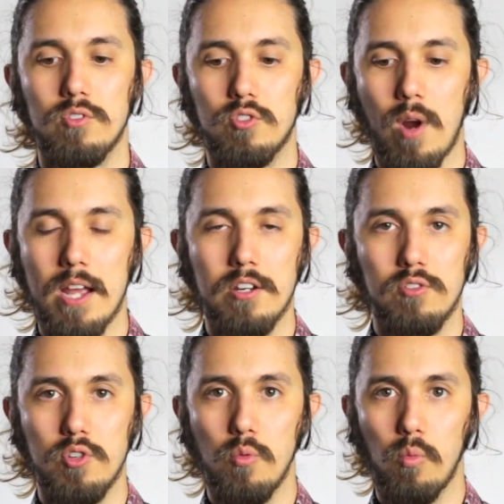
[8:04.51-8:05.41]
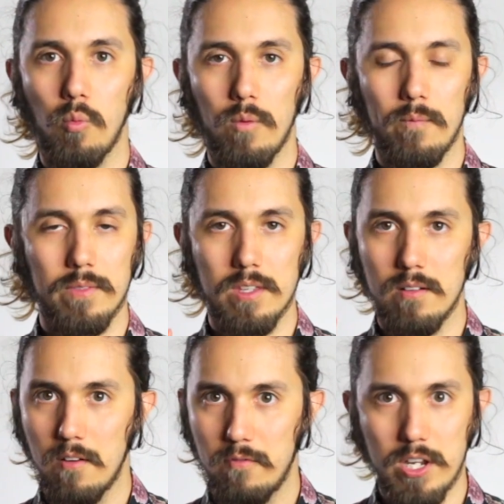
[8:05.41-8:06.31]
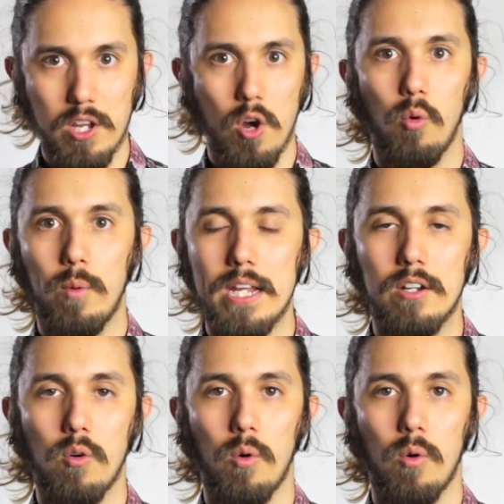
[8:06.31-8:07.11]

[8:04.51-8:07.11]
try to do a video a week,